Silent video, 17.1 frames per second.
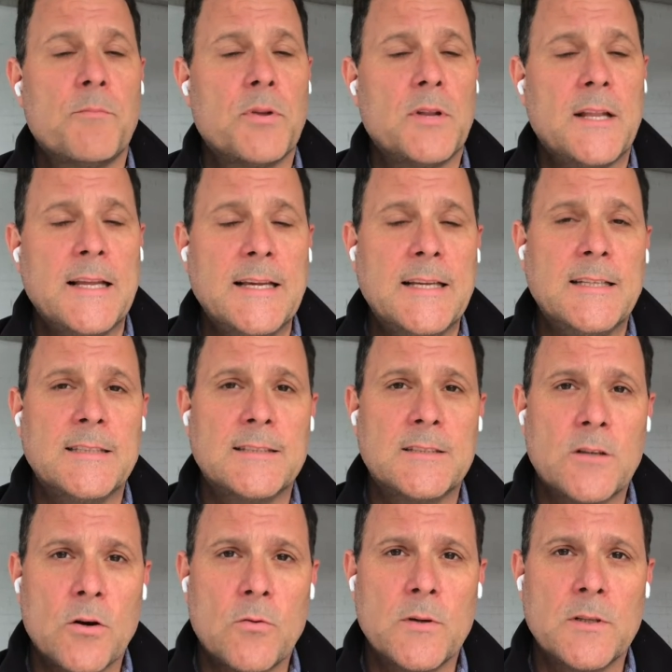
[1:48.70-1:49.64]
please
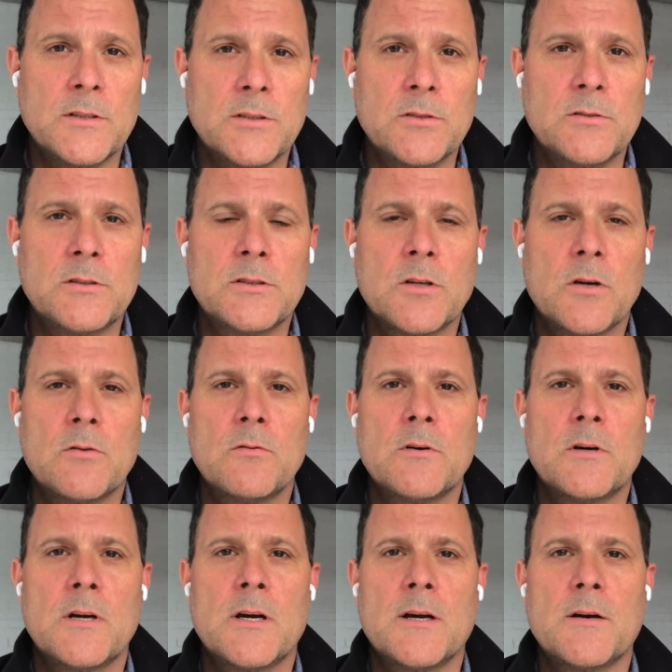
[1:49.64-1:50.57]
go and do so.
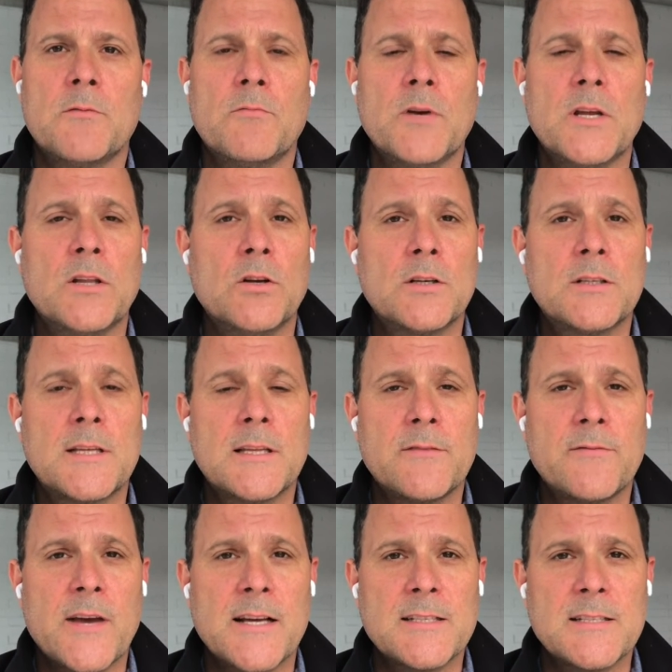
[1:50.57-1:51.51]
We looked at the
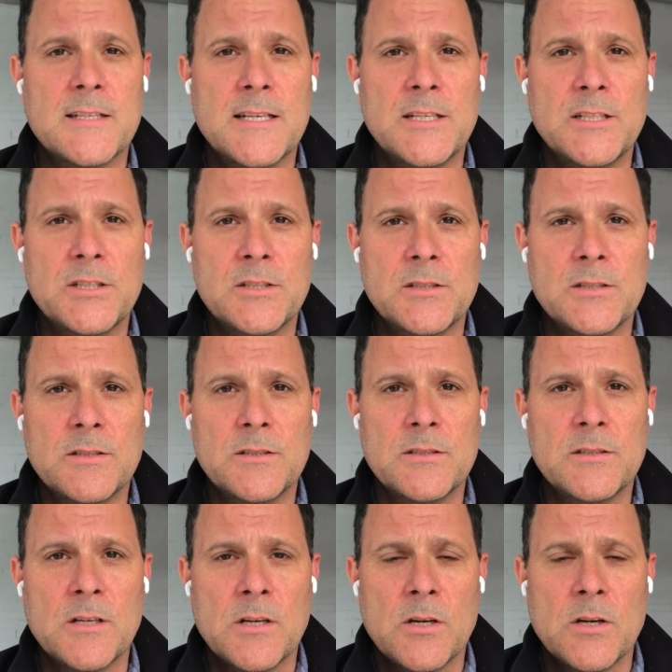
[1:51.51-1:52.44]

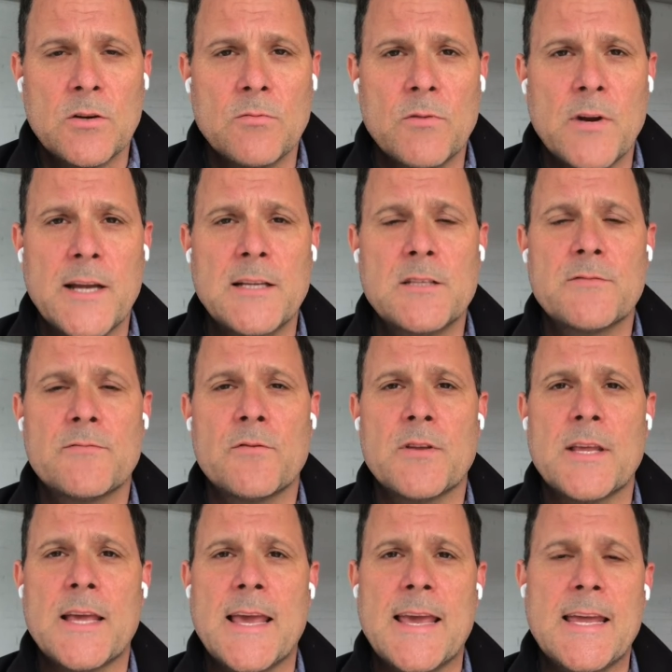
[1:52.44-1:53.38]
vaccination rates for
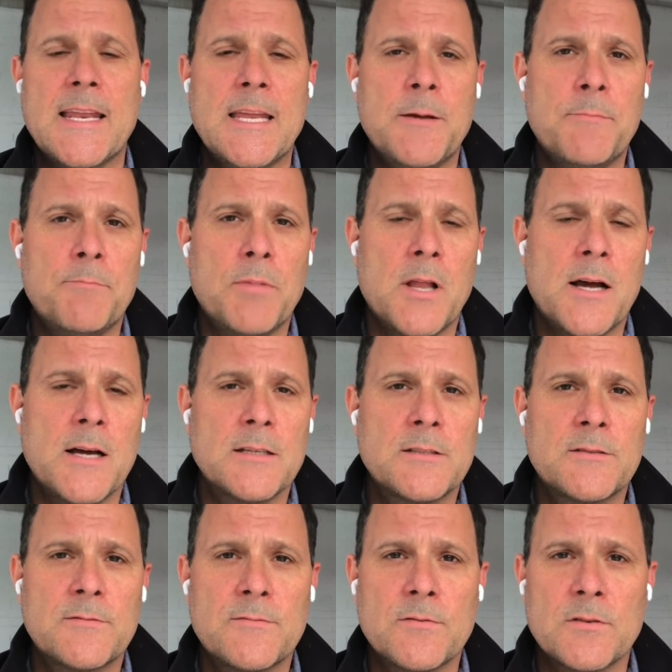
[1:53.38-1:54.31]
the 80
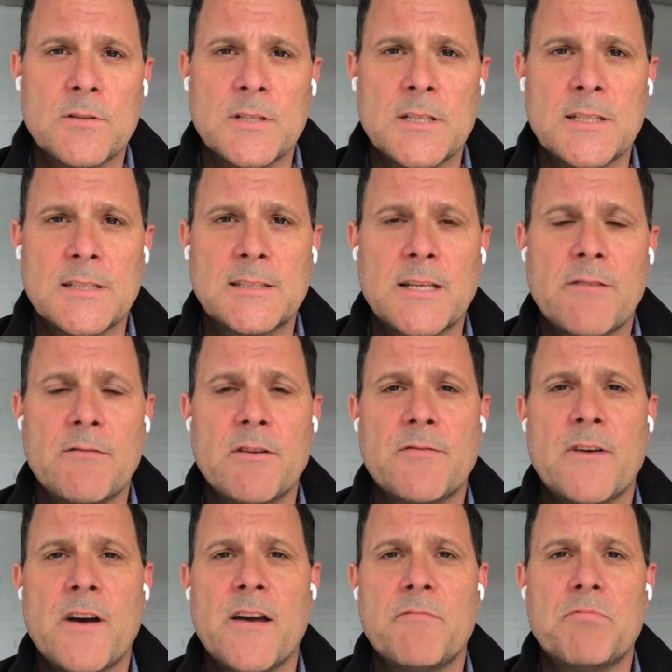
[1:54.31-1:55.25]
plus, for the
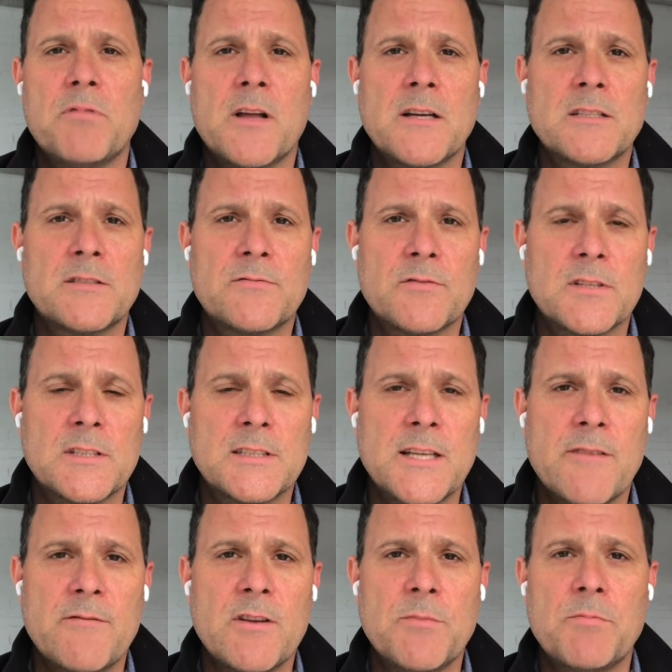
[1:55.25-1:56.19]
75 plus, for the
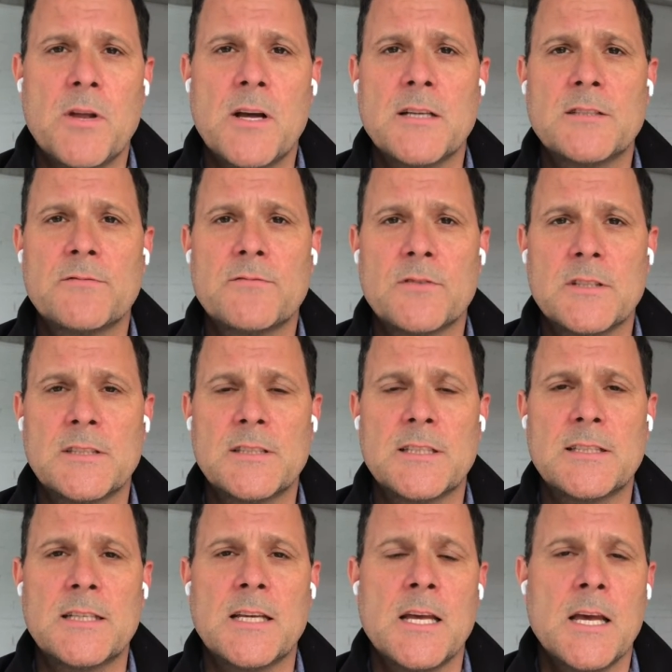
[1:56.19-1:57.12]
70 plus, for the
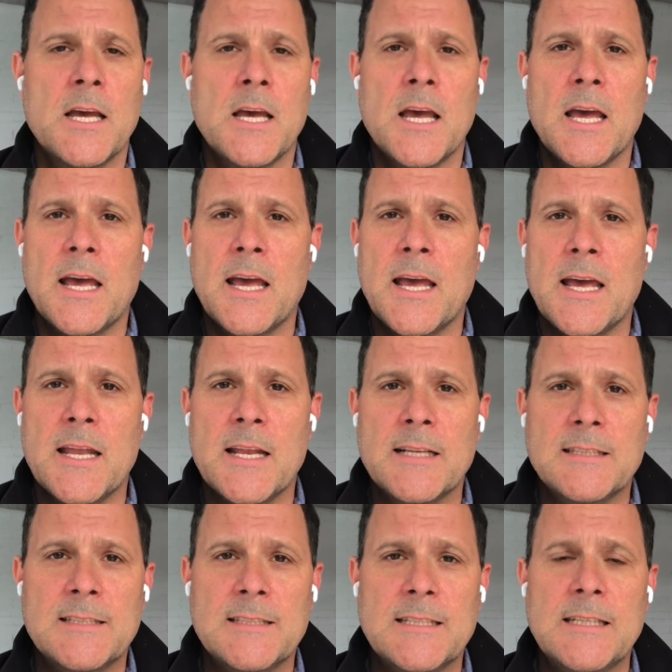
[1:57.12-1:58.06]
60. And it
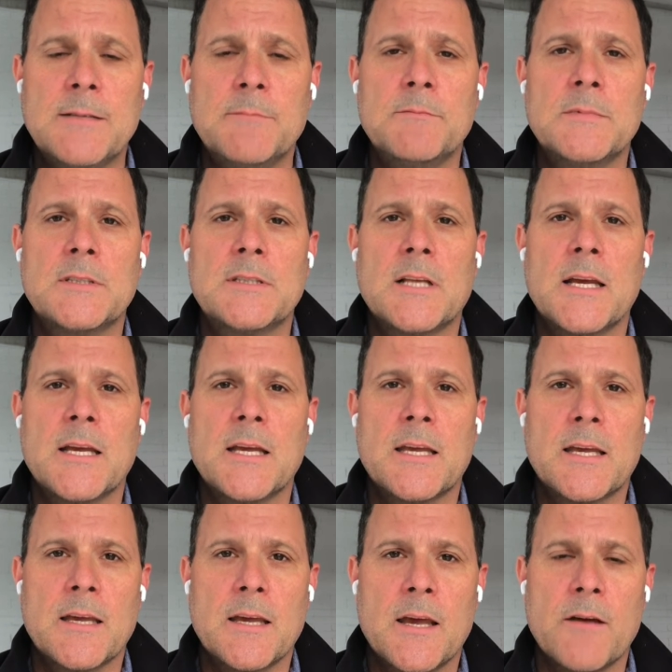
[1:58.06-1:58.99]
seems
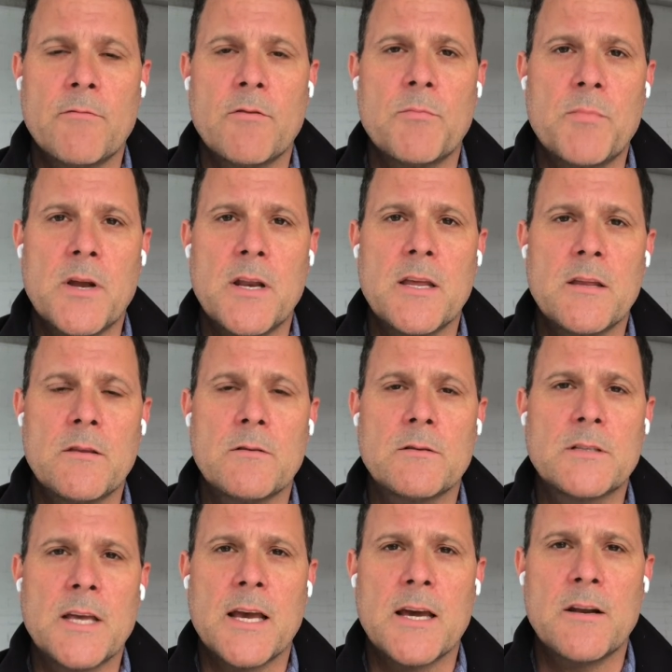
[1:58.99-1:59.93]
like everybody in
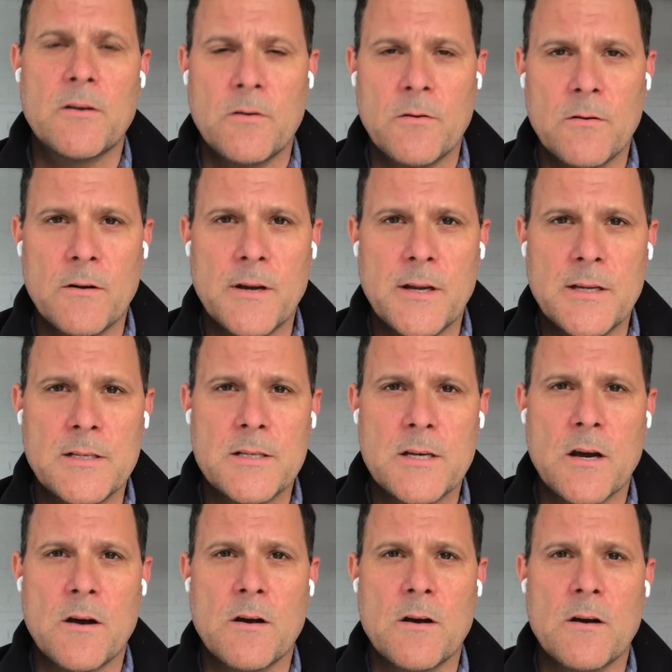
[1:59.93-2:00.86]
those categories
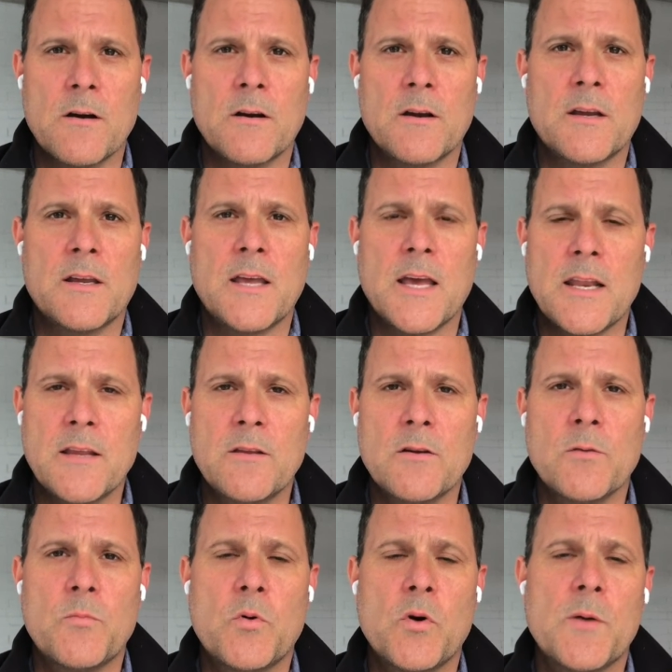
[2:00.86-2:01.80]
are getting their
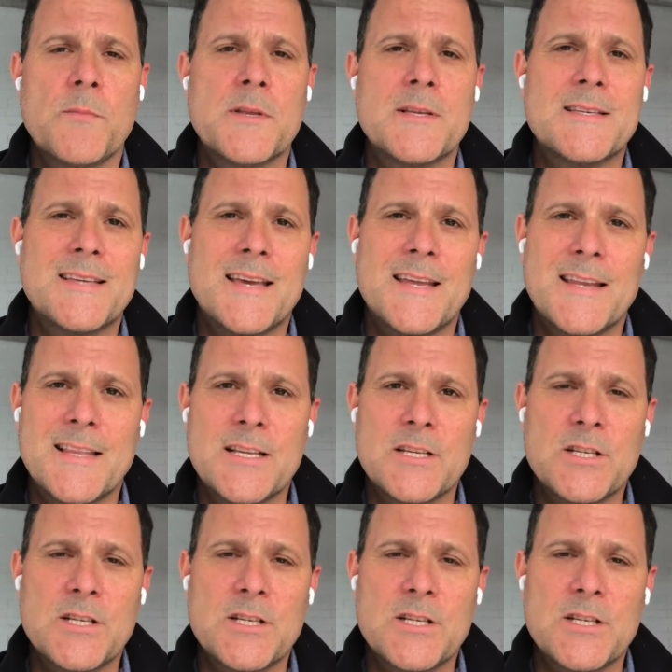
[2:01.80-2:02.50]
appointments, getting the